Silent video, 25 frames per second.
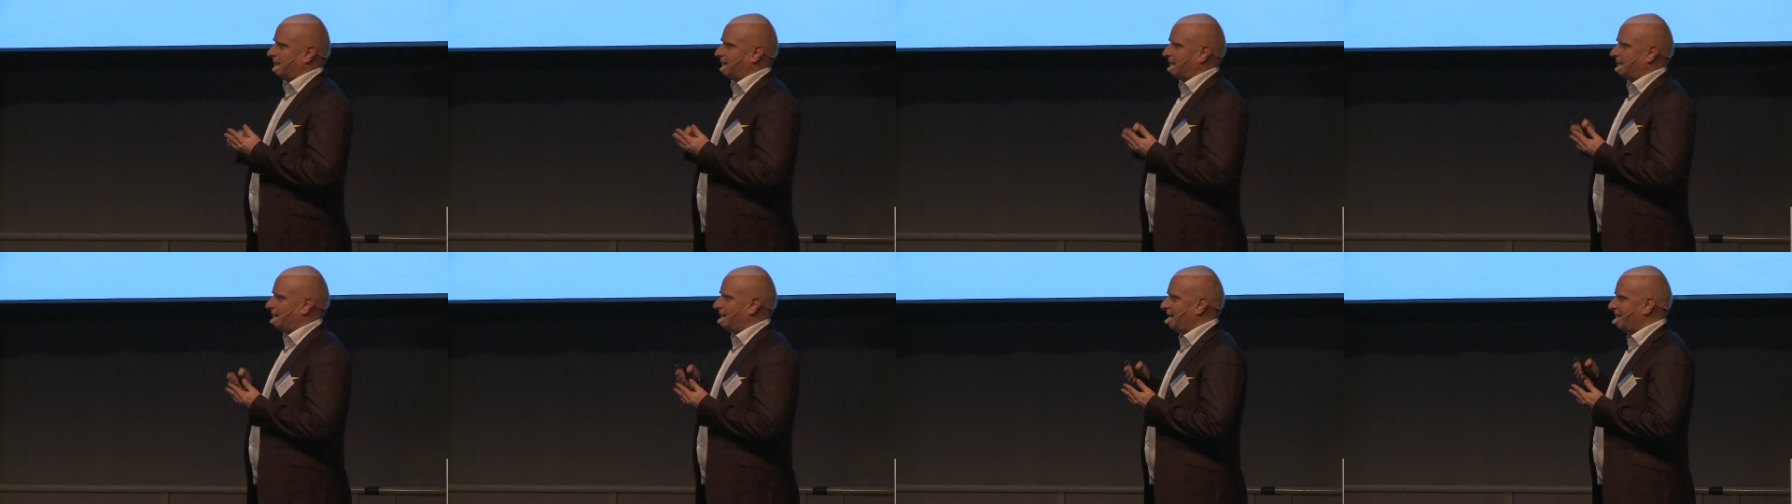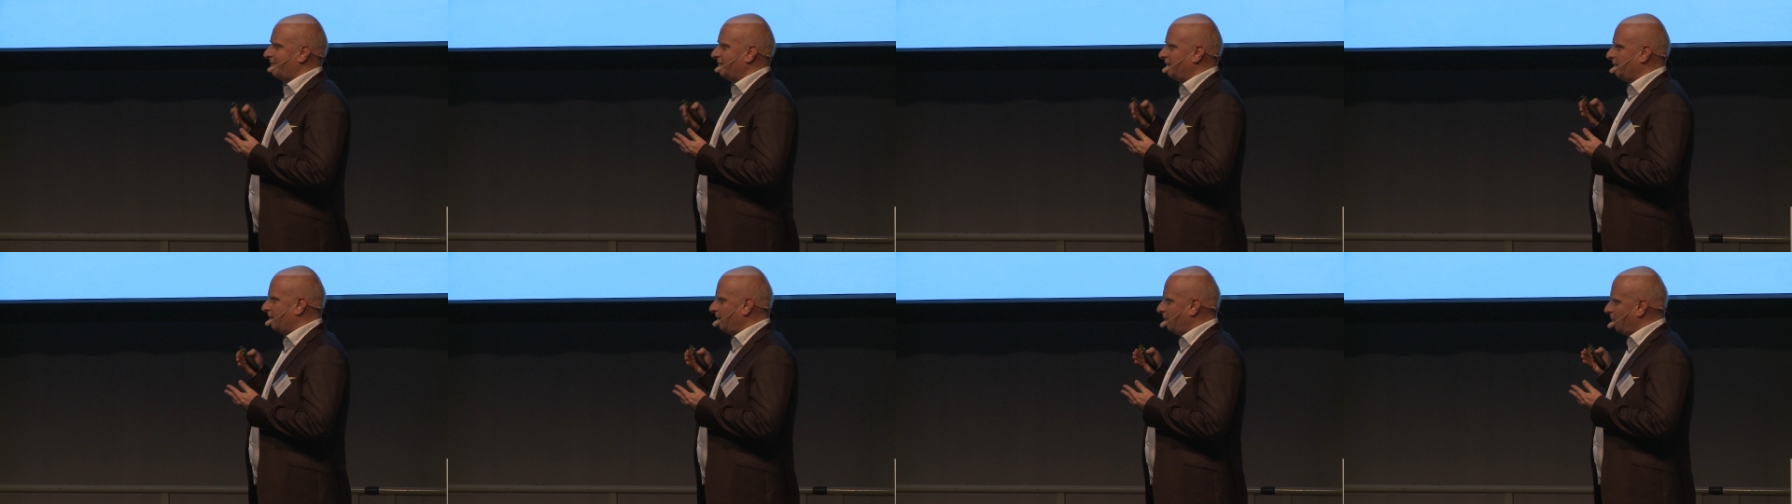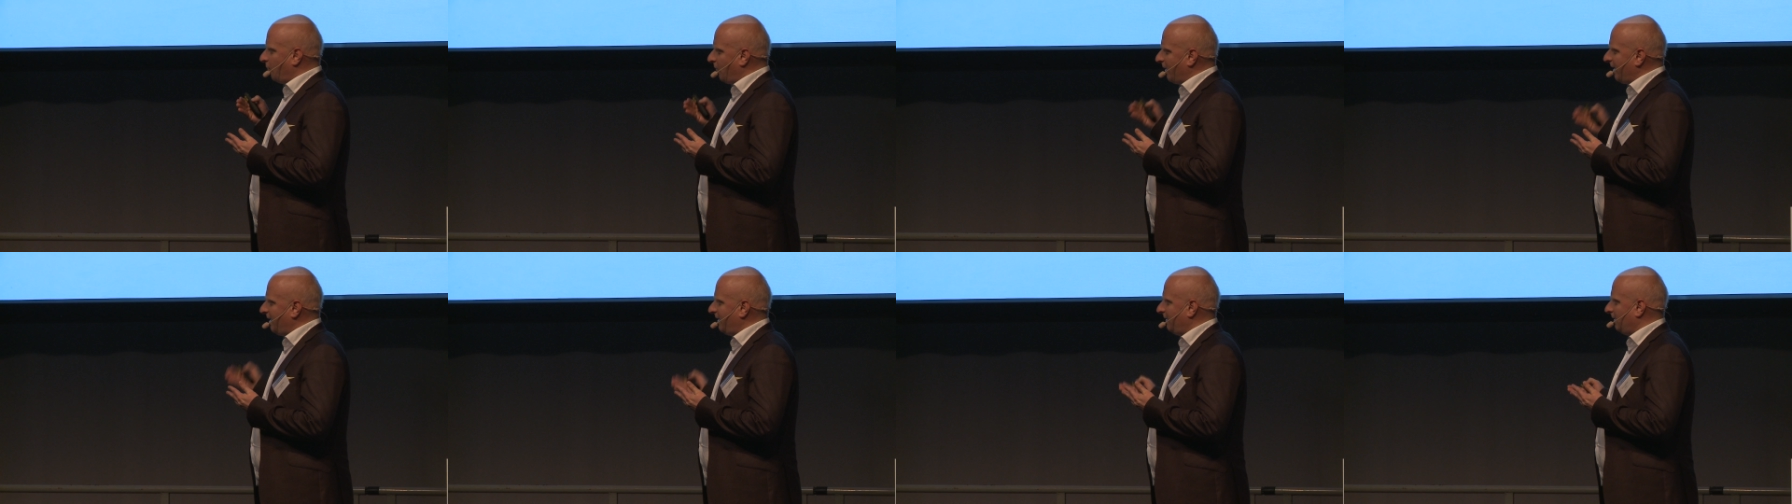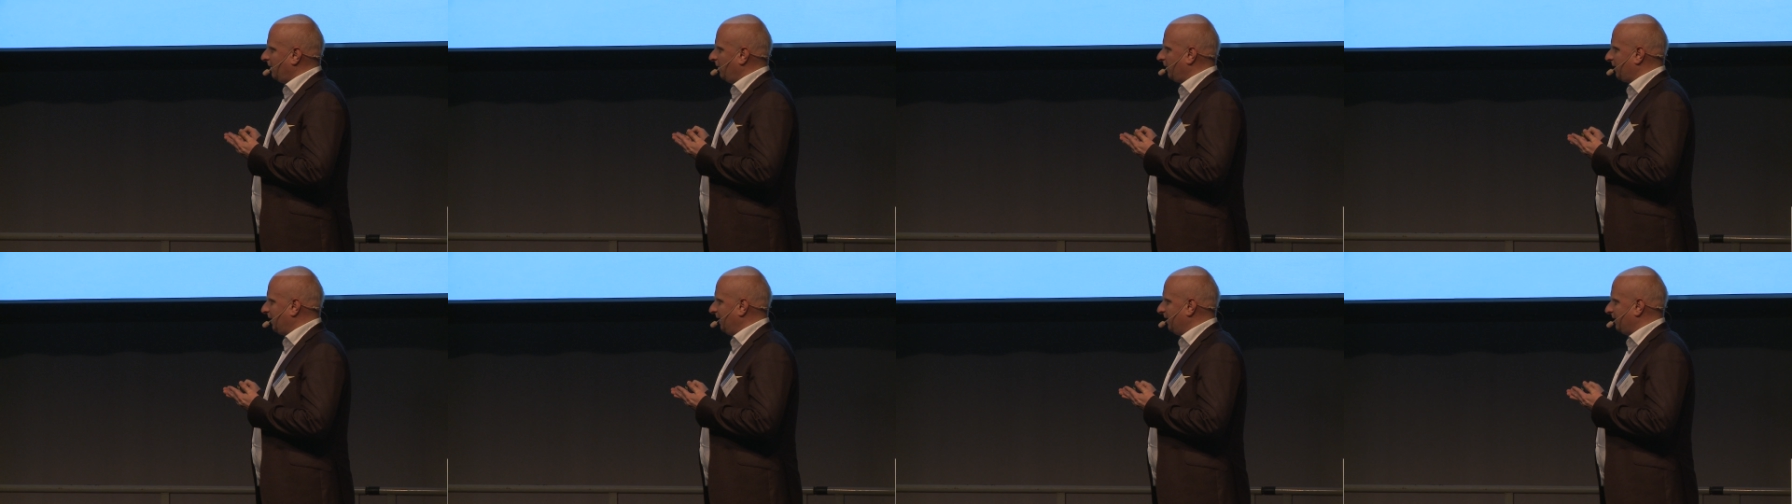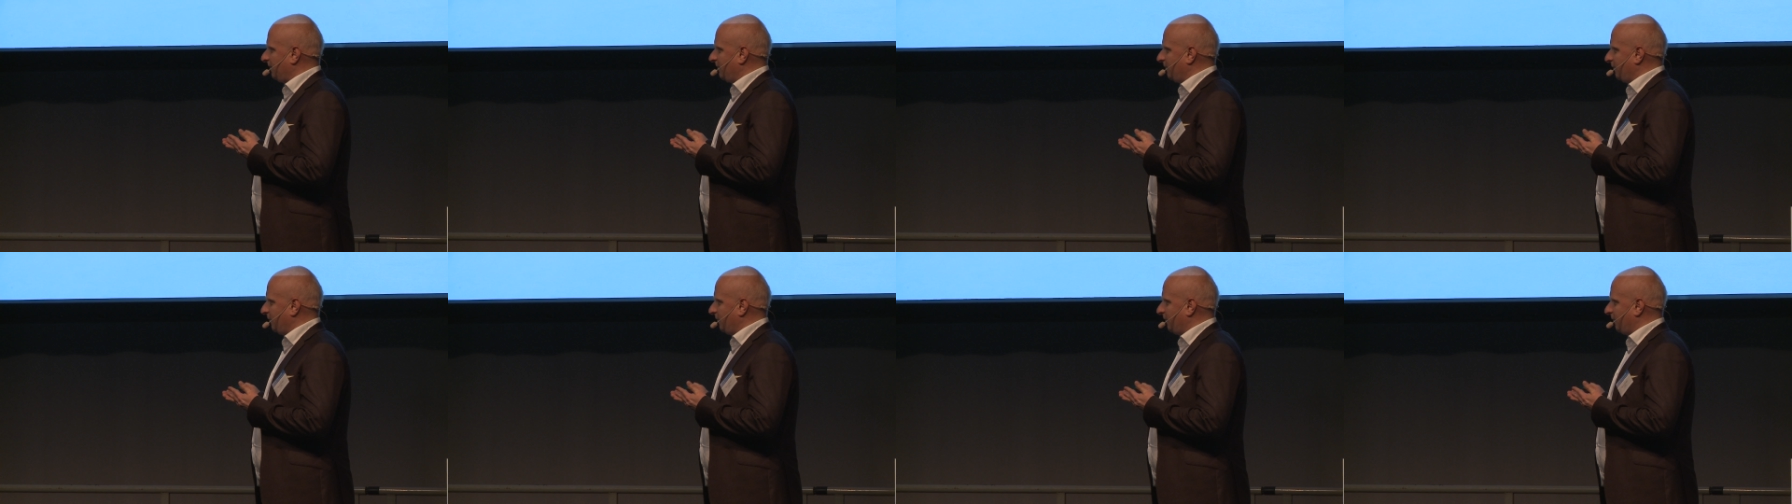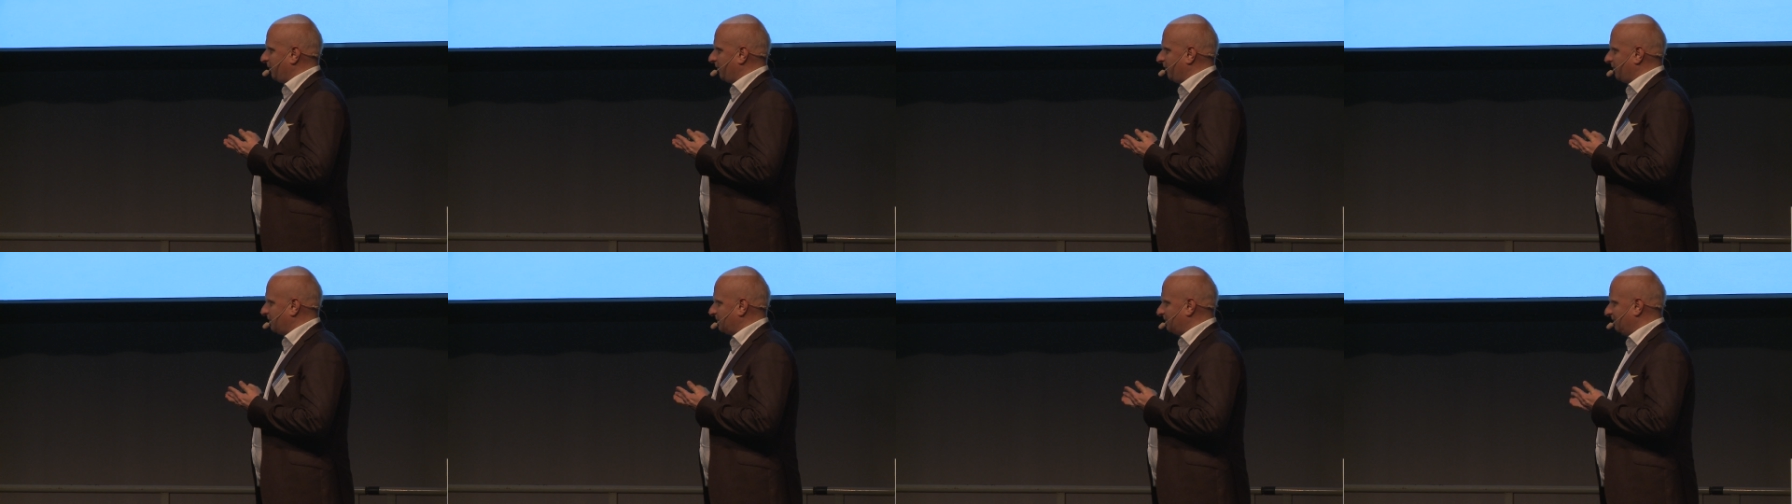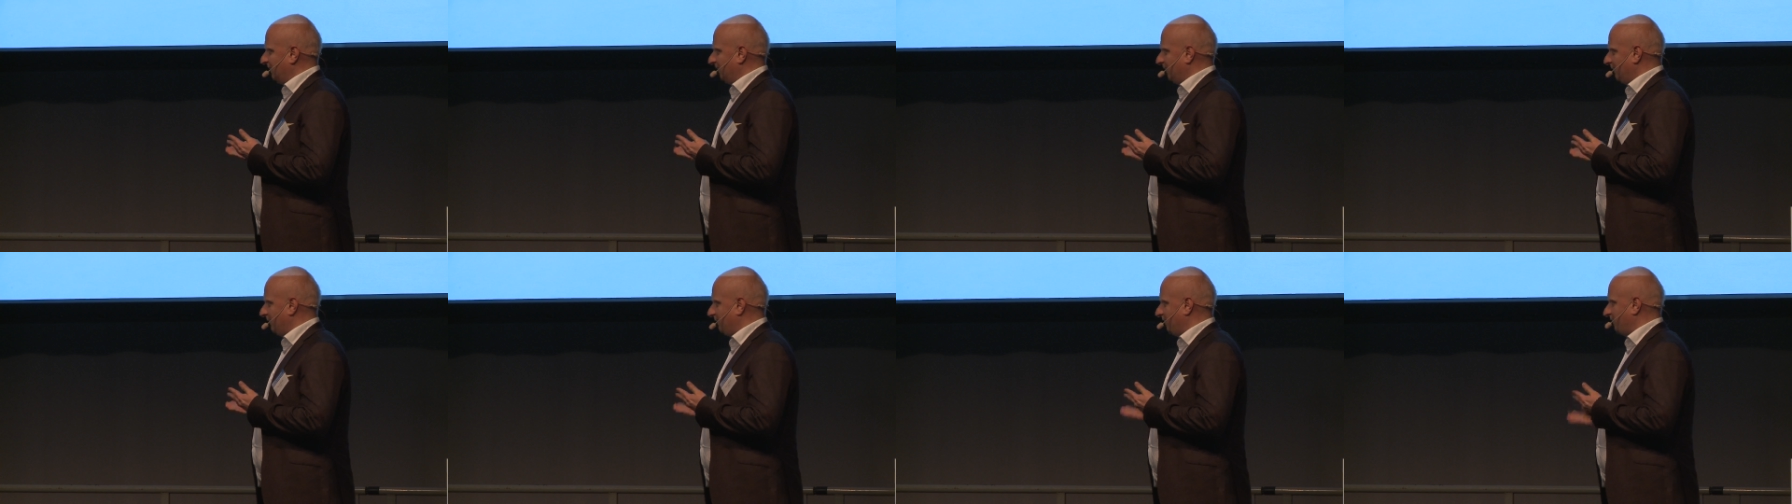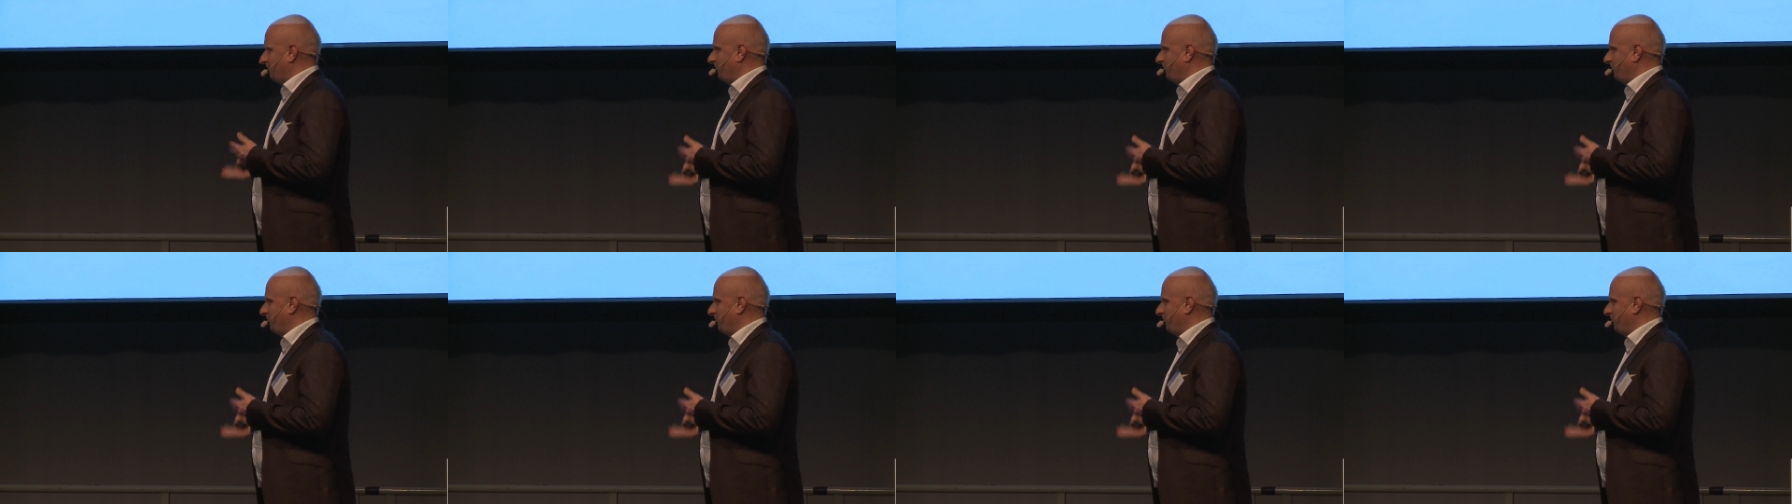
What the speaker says: even though we look into for Silva,